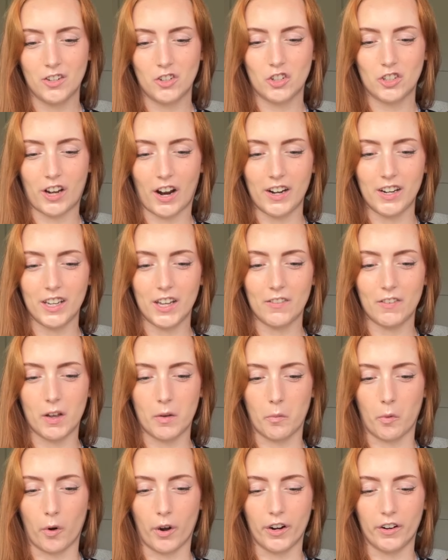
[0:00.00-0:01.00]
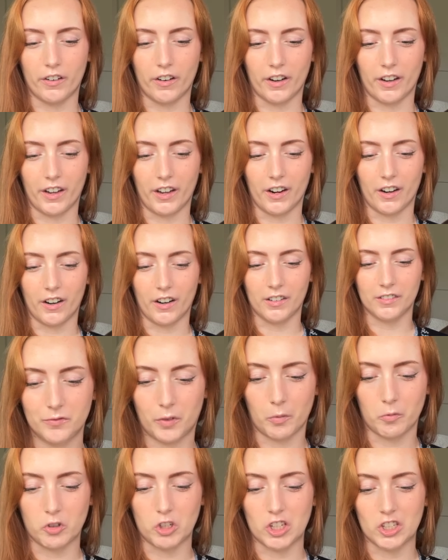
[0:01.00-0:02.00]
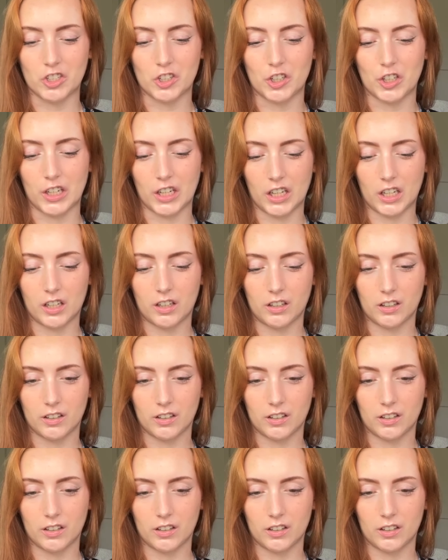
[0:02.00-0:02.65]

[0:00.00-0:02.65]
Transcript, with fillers: She's kind of getting Moira here from Schitt's Creek.